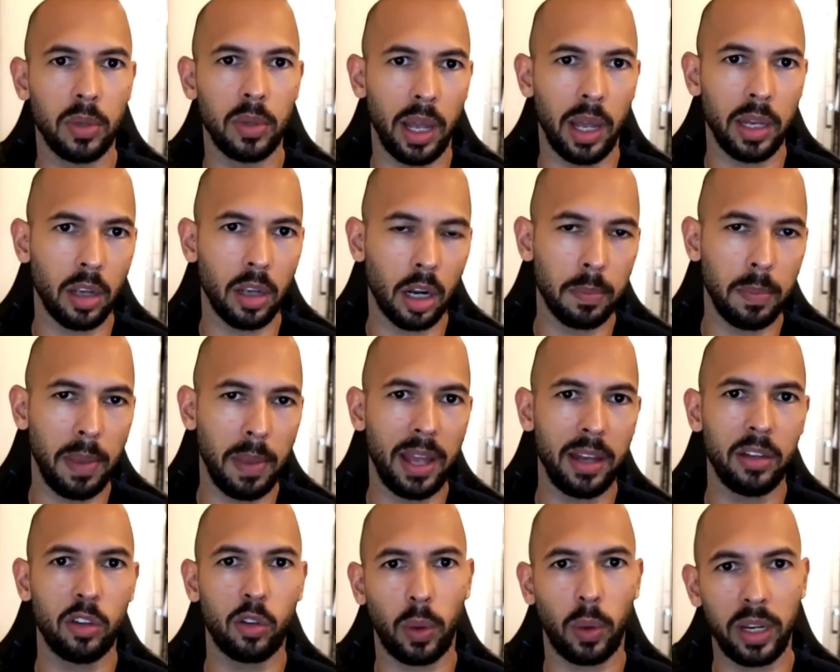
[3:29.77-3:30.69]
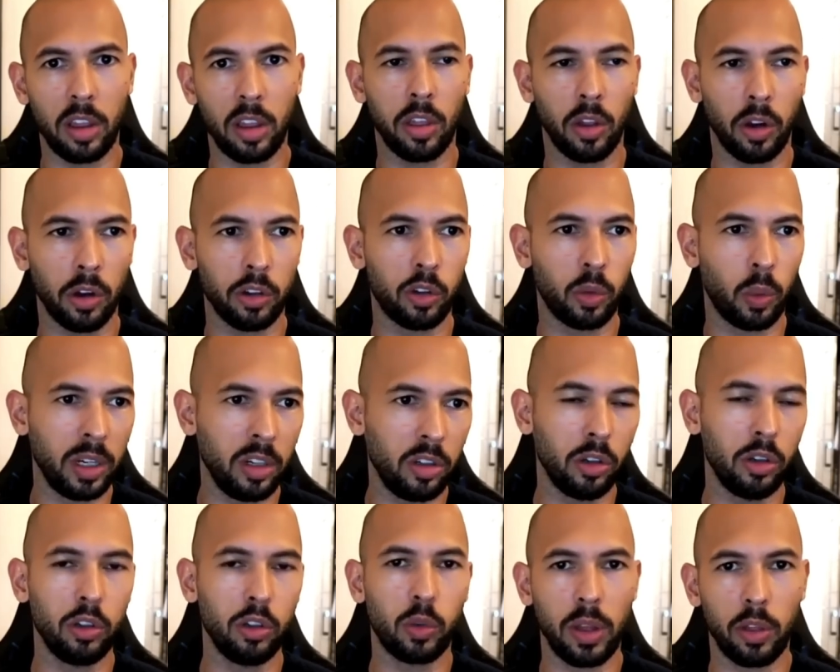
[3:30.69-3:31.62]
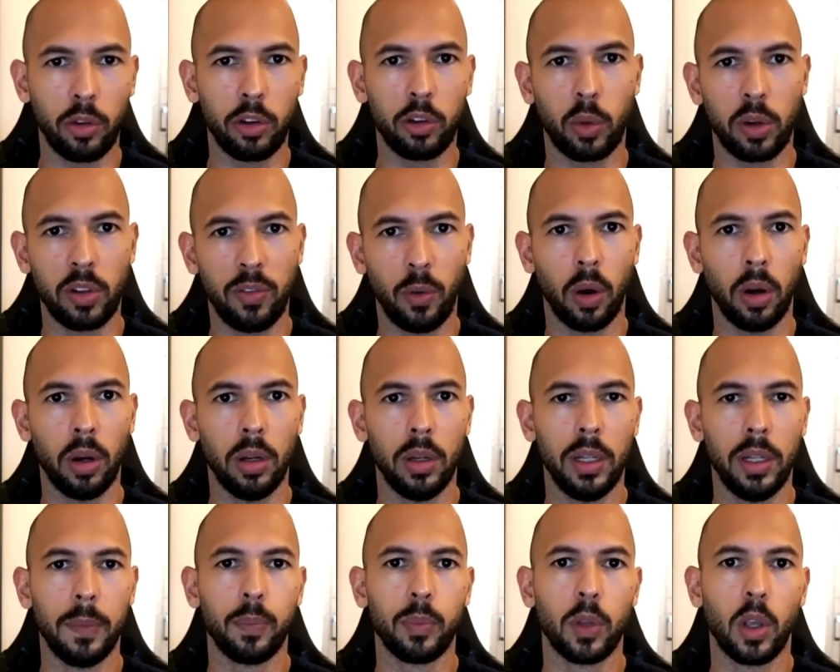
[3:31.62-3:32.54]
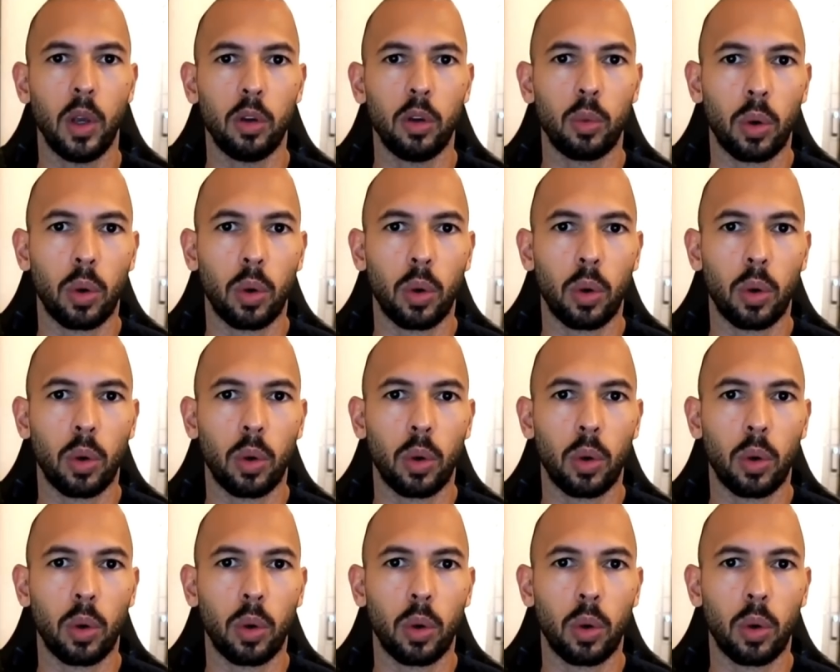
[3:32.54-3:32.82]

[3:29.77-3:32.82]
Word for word: young and young men 20 30, 22 23 24